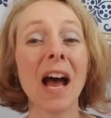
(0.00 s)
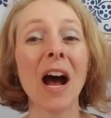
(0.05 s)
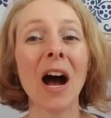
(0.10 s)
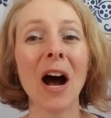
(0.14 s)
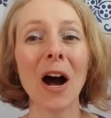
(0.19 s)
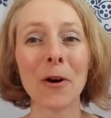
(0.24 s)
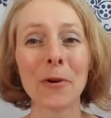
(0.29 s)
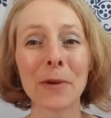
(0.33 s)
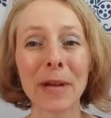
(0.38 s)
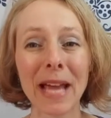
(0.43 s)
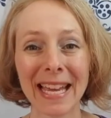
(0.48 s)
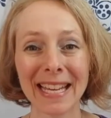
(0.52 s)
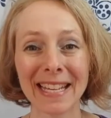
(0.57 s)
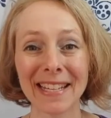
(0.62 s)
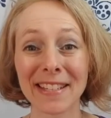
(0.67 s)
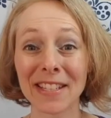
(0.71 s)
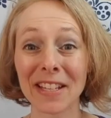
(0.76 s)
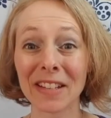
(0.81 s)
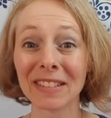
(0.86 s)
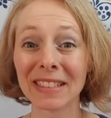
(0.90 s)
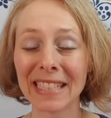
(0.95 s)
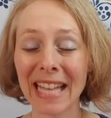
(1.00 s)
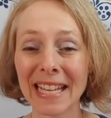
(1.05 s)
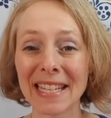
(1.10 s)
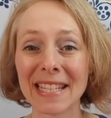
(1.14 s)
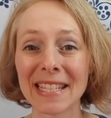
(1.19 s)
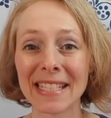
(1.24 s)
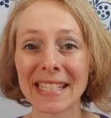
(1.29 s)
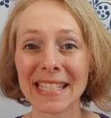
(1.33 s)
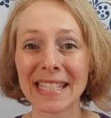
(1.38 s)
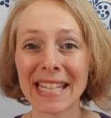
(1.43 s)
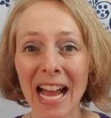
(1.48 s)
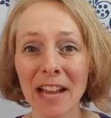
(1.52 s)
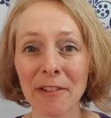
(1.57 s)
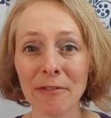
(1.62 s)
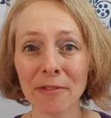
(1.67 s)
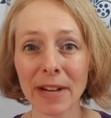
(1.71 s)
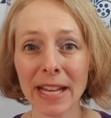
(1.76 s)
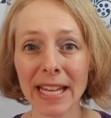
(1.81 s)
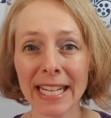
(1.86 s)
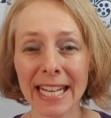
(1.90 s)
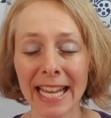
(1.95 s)
Okay, so let's dive
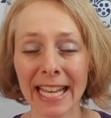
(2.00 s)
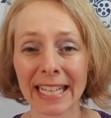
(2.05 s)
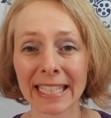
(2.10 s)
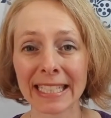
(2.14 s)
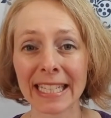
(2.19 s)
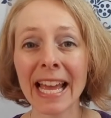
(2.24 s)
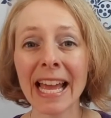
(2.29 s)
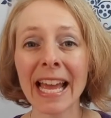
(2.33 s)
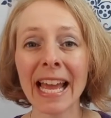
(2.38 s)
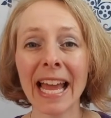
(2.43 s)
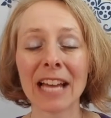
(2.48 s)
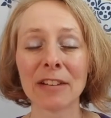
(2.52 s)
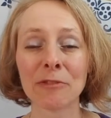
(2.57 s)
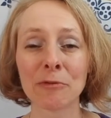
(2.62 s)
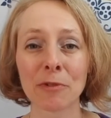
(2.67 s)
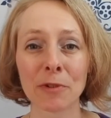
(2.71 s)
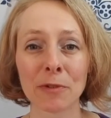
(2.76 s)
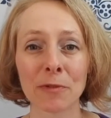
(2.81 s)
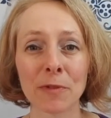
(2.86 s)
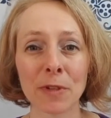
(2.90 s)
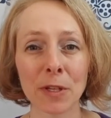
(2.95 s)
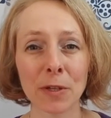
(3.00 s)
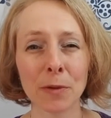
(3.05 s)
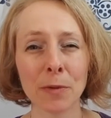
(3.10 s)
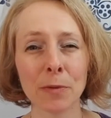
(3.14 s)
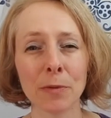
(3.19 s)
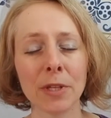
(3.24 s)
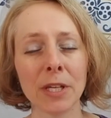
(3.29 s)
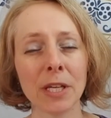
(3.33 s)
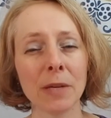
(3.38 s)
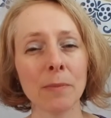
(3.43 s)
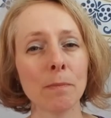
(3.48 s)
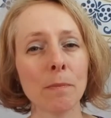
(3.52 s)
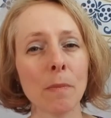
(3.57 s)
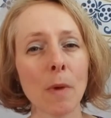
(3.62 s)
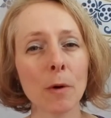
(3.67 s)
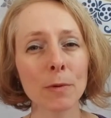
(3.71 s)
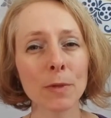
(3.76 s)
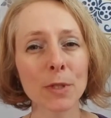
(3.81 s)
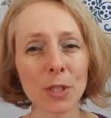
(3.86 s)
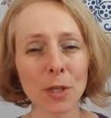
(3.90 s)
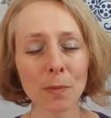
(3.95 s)
right in and review the
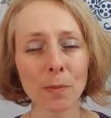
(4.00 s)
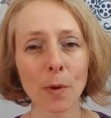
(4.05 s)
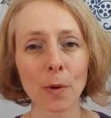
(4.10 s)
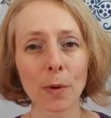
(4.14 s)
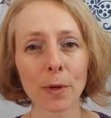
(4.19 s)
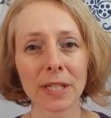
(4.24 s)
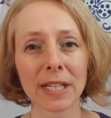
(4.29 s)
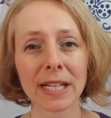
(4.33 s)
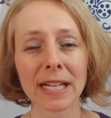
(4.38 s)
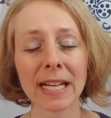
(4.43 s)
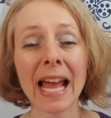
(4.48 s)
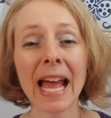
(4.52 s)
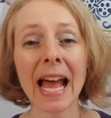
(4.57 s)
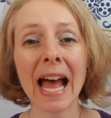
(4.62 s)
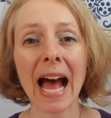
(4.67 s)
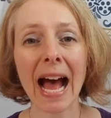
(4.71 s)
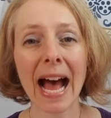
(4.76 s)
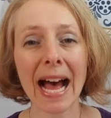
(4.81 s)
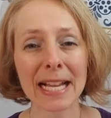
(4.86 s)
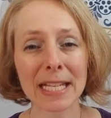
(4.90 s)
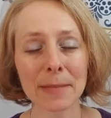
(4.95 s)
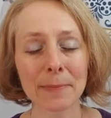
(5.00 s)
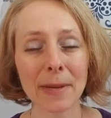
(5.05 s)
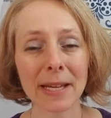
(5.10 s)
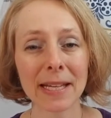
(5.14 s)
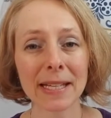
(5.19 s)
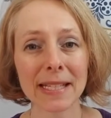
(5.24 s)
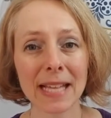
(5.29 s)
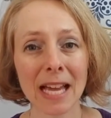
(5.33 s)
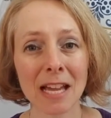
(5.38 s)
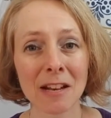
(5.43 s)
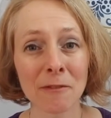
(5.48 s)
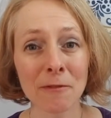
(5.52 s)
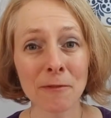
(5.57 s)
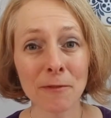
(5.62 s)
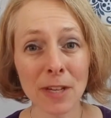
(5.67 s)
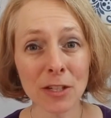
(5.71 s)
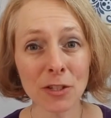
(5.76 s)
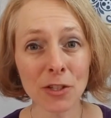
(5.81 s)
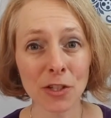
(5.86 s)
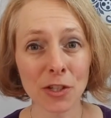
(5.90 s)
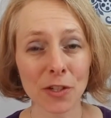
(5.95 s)
most important aspects and
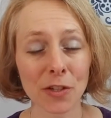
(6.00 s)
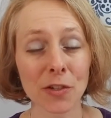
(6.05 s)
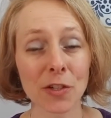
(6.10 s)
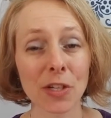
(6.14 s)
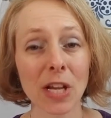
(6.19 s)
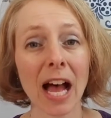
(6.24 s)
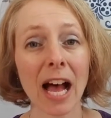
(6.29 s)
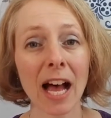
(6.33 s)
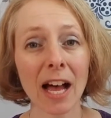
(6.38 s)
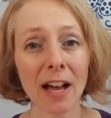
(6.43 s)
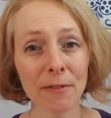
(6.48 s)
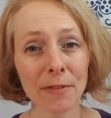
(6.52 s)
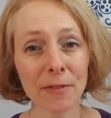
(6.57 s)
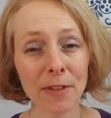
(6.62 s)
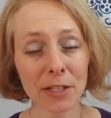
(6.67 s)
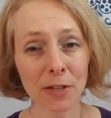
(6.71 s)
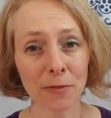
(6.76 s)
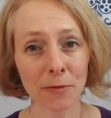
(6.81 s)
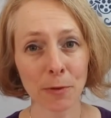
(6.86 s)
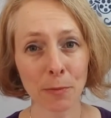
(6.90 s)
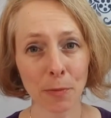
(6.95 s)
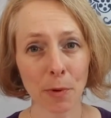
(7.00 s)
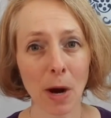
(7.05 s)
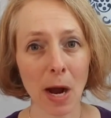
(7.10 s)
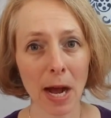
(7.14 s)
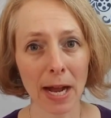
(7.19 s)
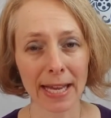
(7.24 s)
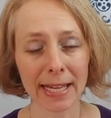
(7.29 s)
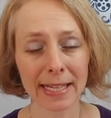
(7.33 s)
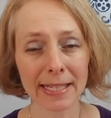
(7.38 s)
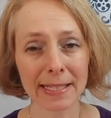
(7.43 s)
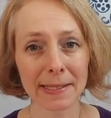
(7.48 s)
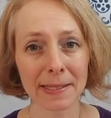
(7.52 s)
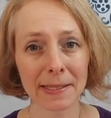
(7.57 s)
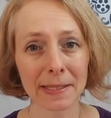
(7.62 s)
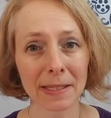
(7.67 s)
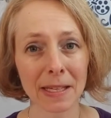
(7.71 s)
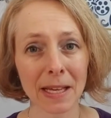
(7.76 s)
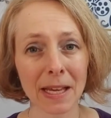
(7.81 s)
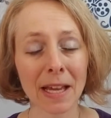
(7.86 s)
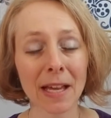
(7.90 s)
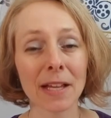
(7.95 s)
features of the different products
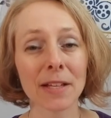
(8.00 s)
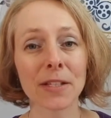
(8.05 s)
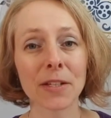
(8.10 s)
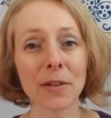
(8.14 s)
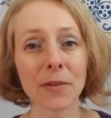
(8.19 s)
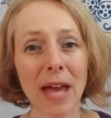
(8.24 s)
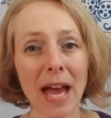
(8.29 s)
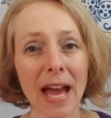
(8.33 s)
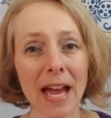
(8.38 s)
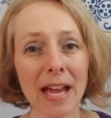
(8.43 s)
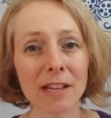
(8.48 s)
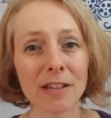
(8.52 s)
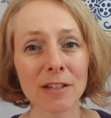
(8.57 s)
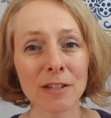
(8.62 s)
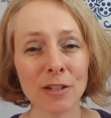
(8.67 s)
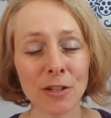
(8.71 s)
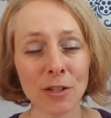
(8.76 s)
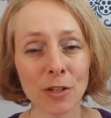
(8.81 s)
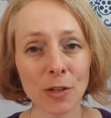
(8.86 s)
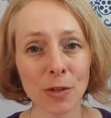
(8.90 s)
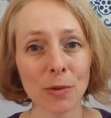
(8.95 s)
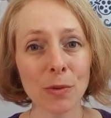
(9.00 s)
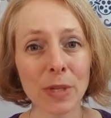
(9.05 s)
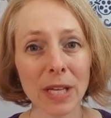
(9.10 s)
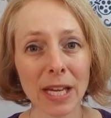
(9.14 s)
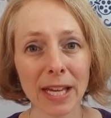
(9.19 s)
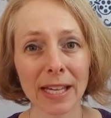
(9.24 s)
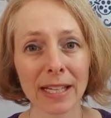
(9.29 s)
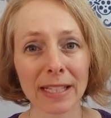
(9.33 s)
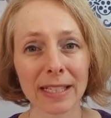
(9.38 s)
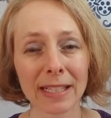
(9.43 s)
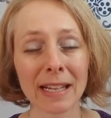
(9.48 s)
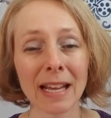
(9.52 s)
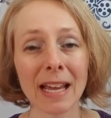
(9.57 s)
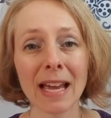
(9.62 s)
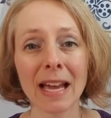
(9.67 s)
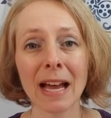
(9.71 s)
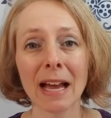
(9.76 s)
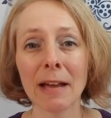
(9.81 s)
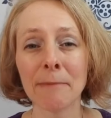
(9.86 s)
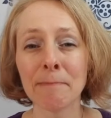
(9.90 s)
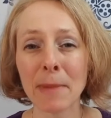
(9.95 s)
so that you can
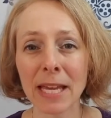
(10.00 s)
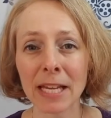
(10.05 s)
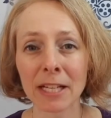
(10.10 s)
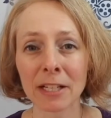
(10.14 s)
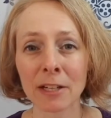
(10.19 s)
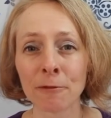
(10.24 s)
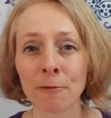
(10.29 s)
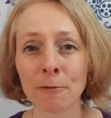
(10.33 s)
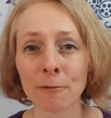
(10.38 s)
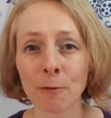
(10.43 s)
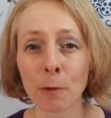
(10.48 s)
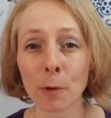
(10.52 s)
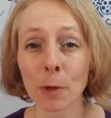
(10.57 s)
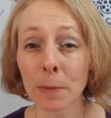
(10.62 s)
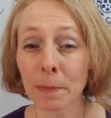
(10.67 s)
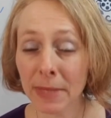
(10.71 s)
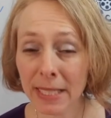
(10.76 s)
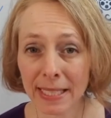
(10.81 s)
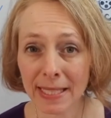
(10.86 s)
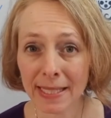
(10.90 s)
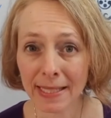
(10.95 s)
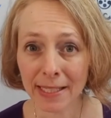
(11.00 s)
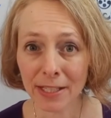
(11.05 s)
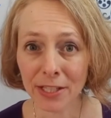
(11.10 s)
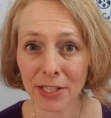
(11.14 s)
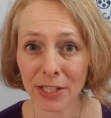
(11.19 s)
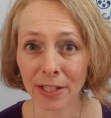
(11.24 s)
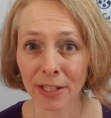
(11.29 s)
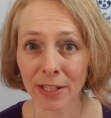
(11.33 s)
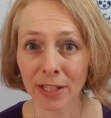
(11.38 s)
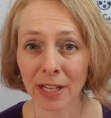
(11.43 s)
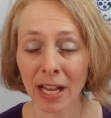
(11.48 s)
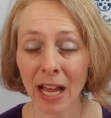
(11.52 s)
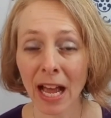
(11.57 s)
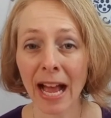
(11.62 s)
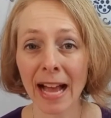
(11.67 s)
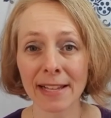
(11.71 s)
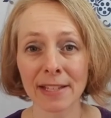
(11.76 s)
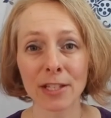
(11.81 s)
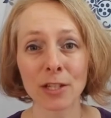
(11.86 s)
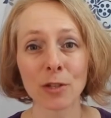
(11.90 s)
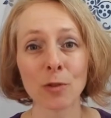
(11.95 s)
make an informed decision
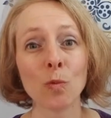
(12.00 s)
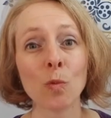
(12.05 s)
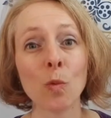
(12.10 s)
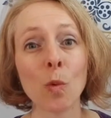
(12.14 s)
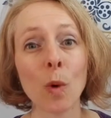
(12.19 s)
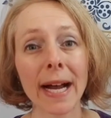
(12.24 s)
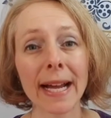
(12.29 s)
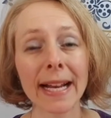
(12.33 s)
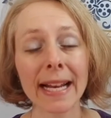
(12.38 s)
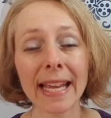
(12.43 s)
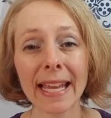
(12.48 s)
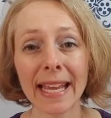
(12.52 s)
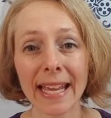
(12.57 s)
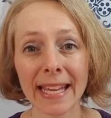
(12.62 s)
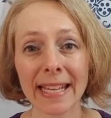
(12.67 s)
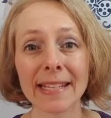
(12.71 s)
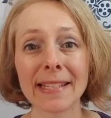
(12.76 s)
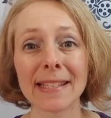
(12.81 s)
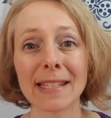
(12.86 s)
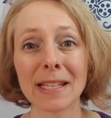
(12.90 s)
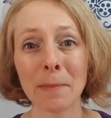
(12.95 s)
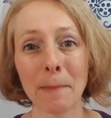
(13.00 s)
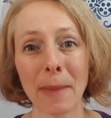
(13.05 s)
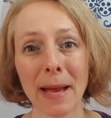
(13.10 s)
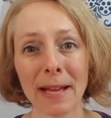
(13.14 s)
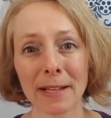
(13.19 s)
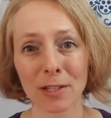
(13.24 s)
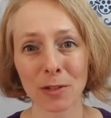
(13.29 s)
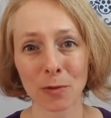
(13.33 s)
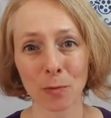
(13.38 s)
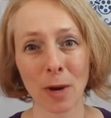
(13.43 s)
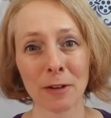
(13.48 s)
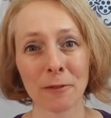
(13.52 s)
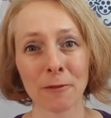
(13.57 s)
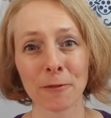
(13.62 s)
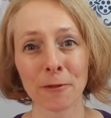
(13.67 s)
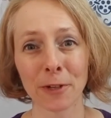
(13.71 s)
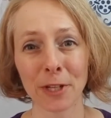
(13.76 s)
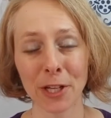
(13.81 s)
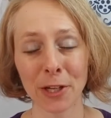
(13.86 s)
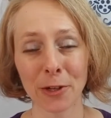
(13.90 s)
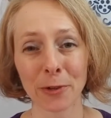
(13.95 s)
as to what is the best one
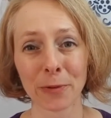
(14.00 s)
for you.